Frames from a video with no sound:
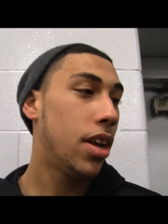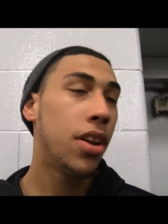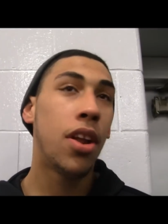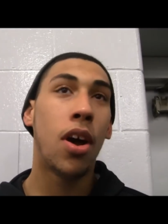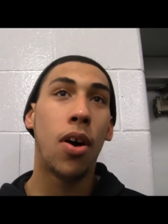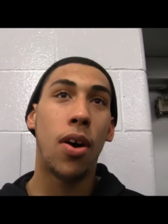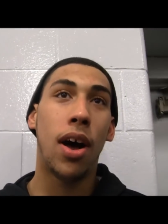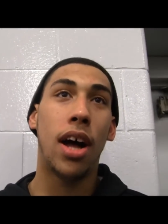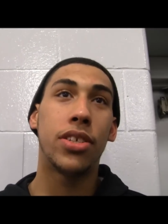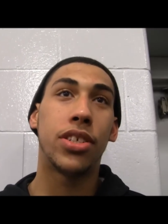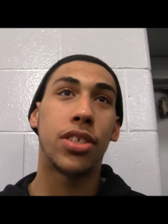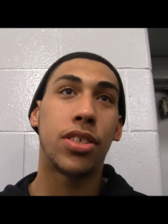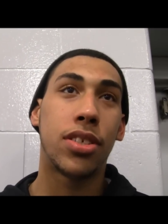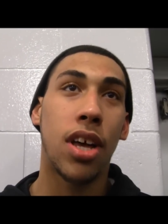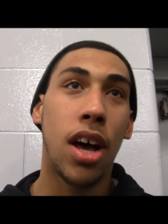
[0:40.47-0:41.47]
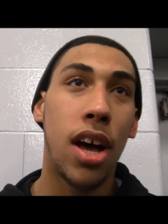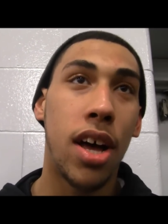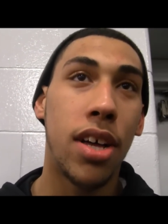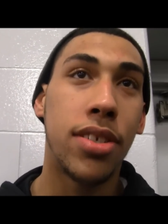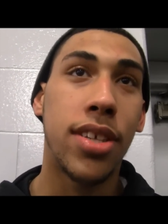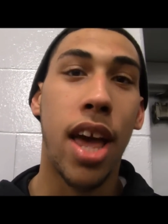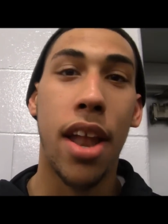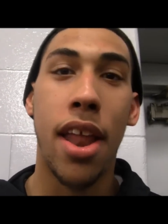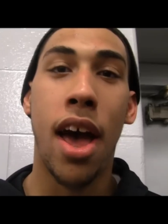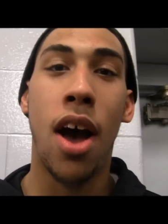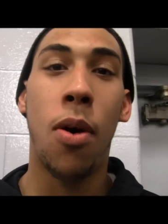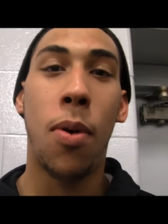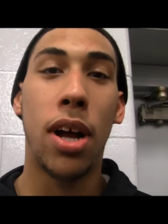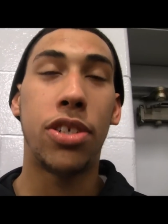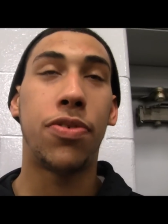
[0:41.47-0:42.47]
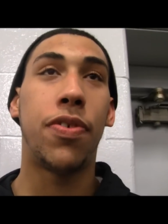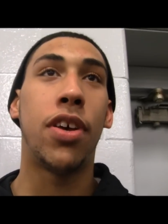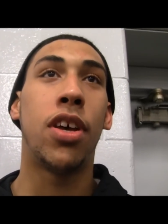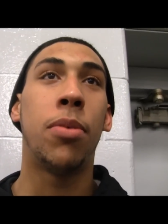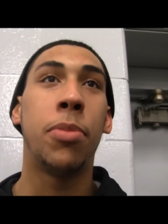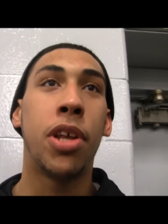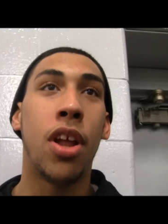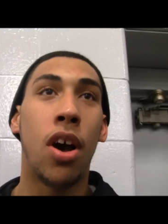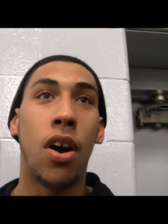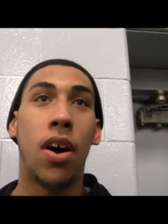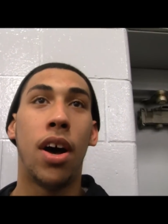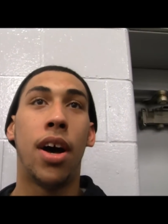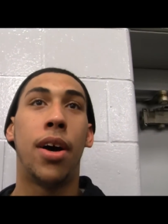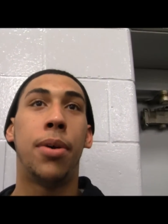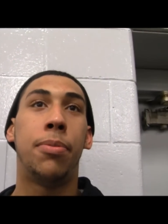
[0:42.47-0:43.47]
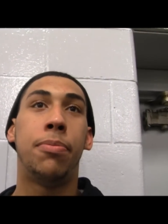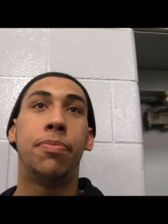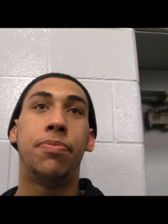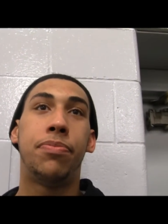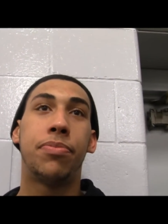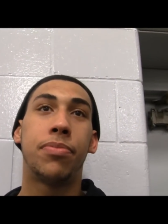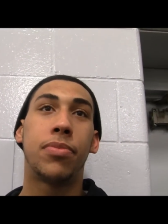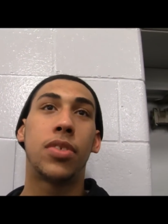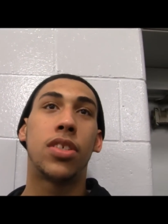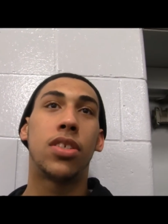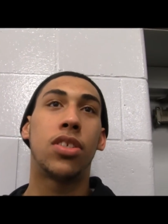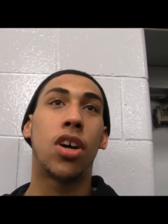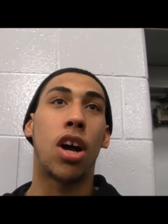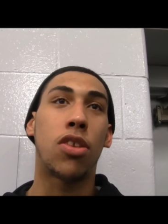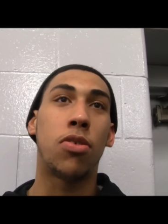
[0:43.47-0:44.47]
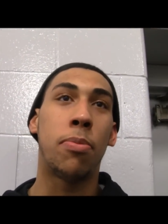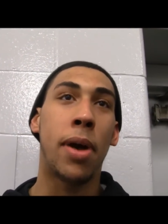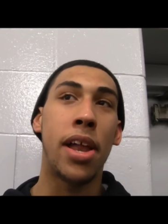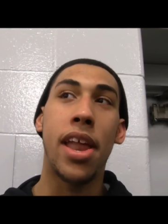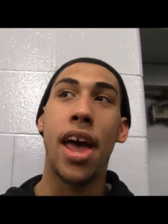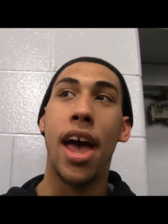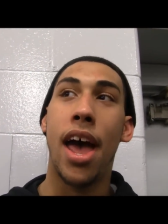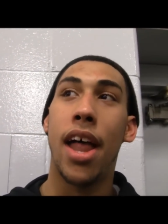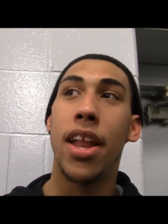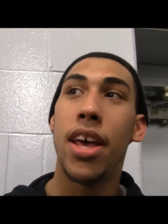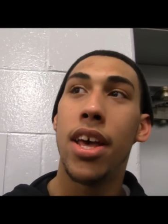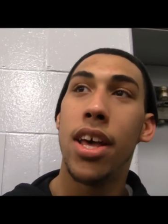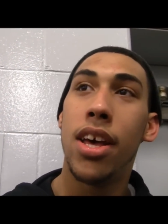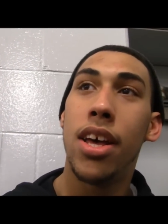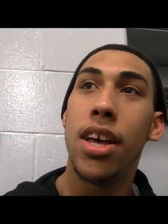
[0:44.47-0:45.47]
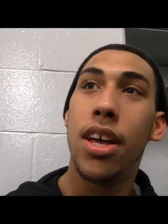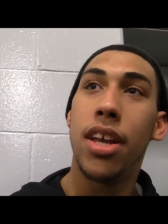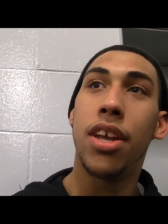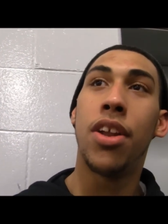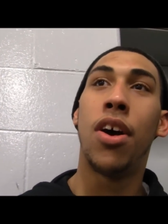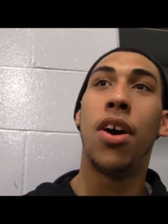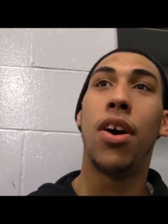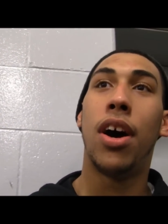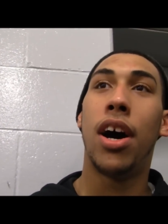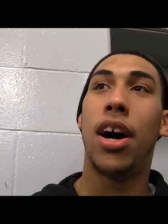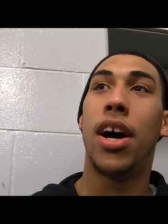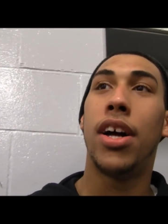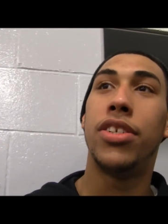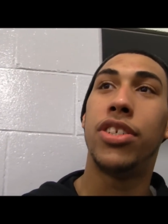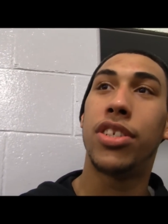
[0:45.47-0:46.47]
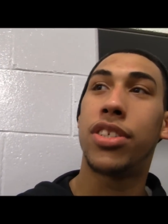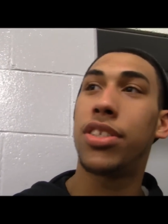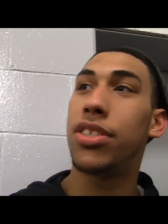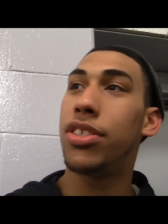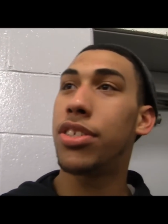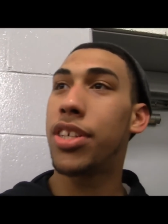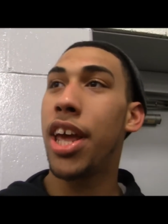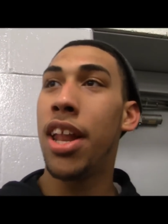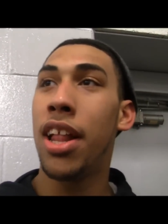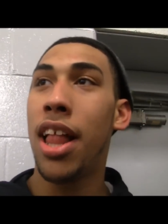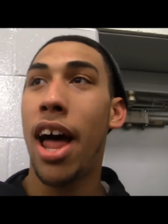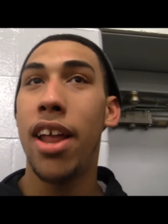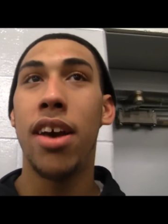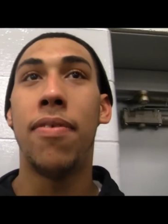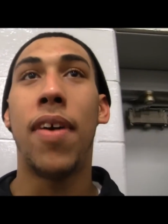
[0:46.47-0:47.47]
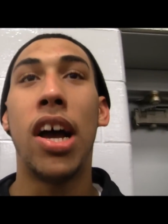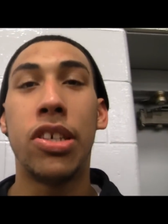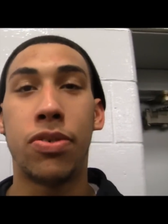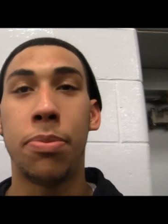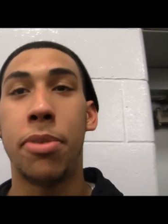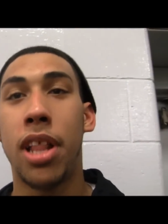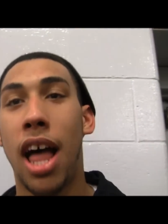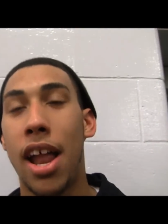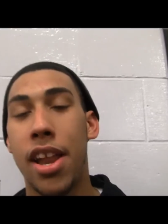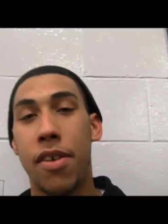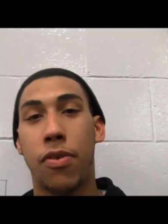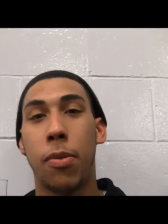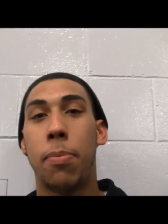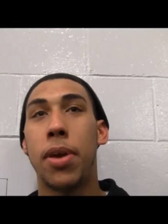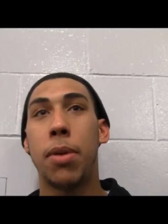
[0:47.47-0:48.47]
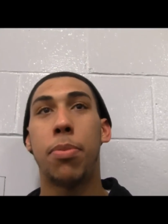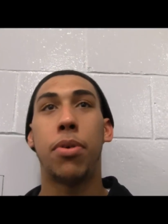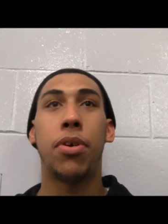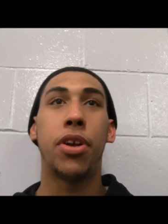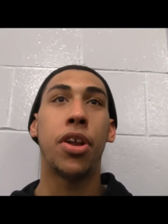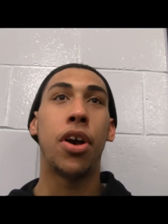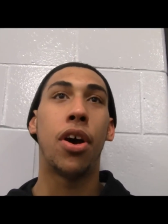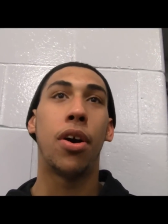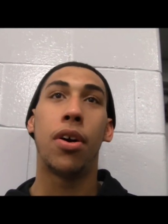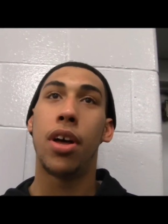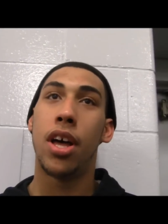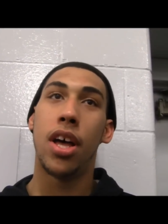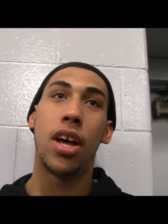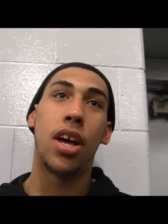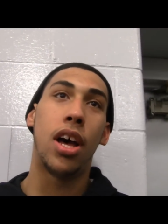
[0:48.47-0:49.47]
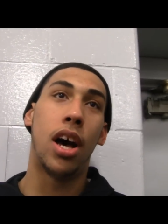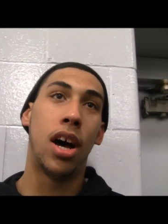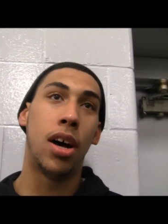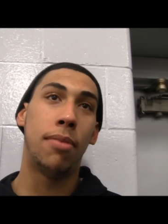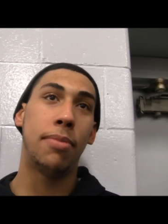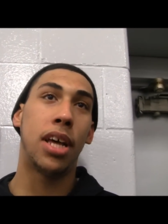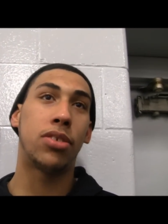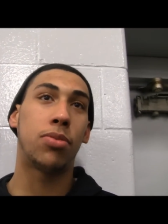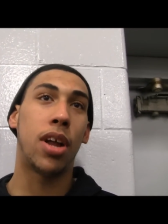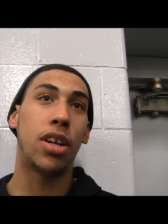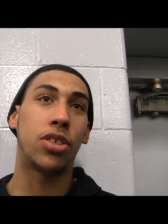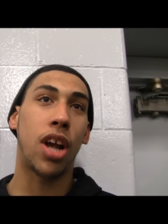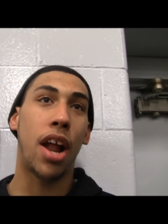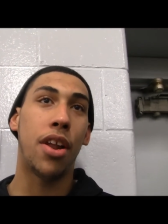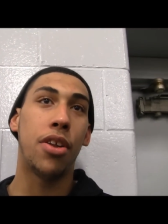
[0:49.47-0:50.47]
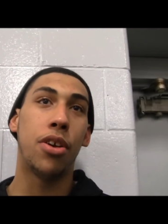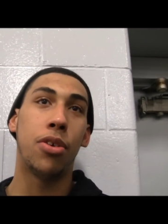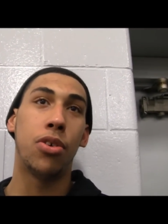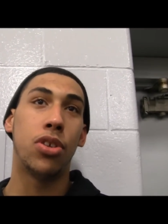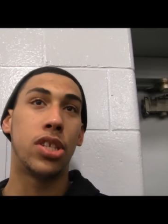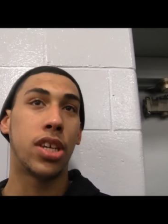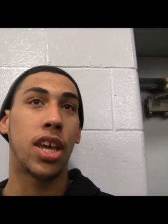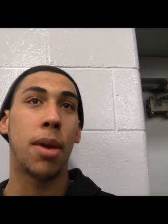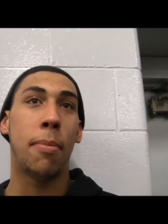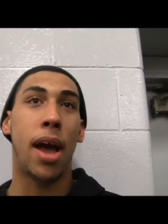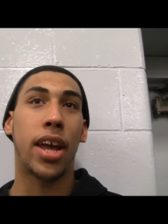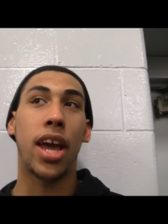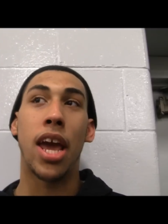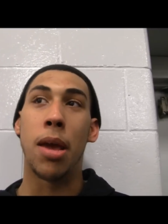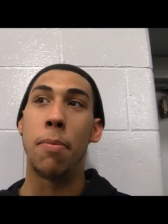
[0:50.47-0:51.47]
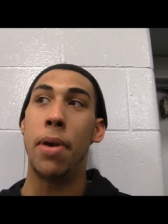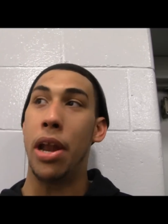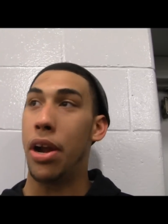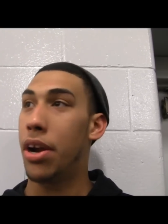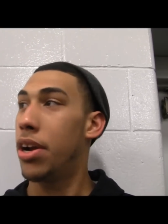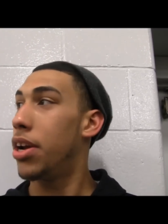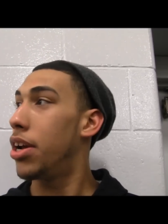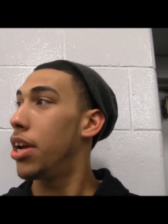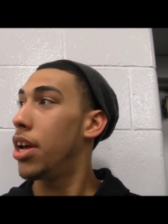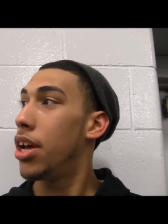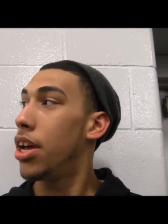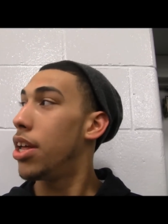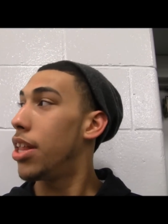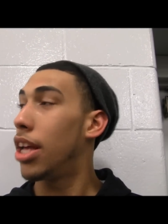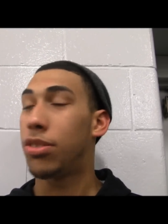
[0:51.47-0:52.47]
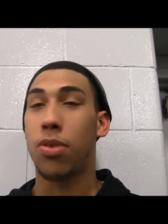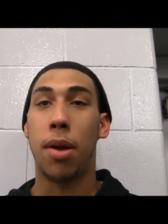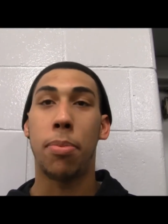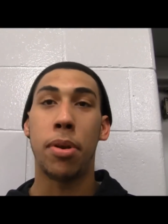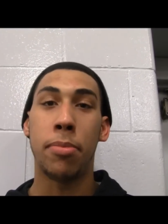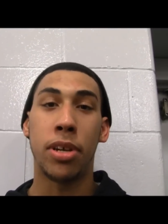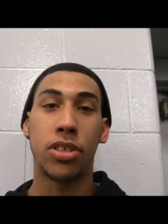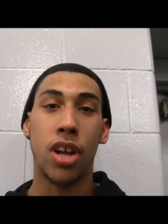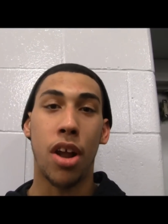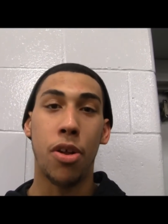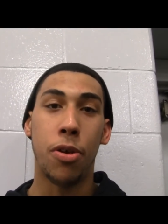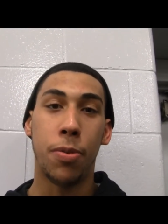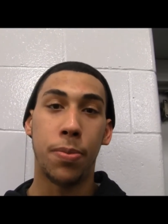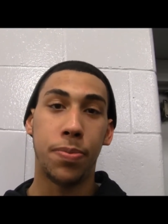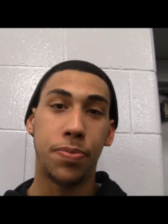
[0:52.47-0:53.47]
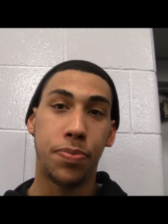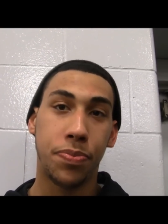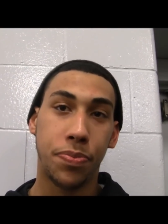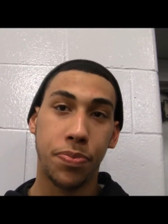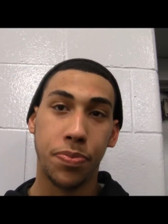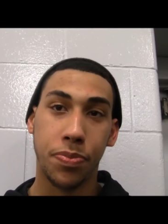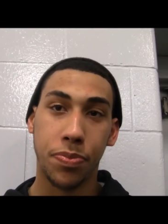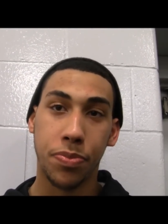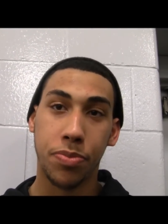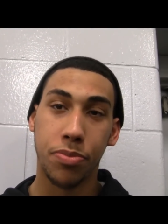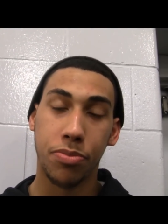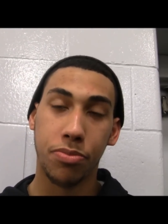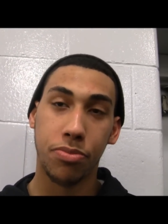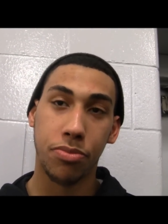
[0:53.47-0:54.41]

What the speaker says: You know, I just sat down, watched film, you know, talked to my dad, you know, just getting a lot of advice from a lot of different people, you know. That's what I try to do to get my game better. That's what I pretty much try.